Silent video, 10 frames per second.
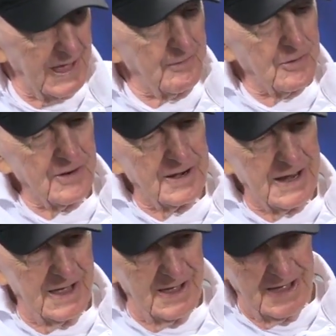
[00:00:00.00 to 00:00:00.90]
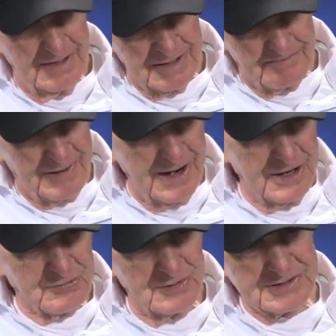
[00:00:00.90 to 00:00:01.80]
They were at, the
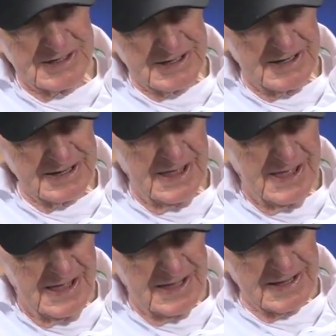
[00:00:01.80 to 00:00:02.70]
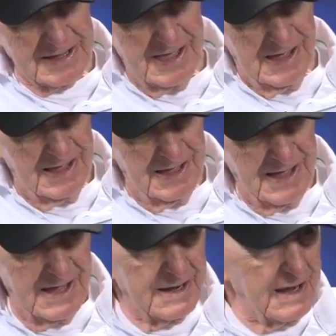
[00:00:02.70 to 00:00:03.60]
parents was in
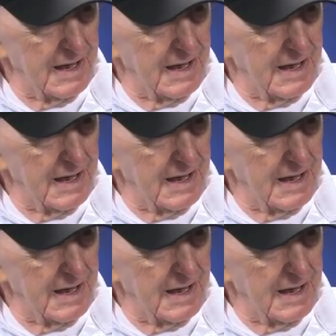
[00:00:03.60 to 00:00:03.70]
at the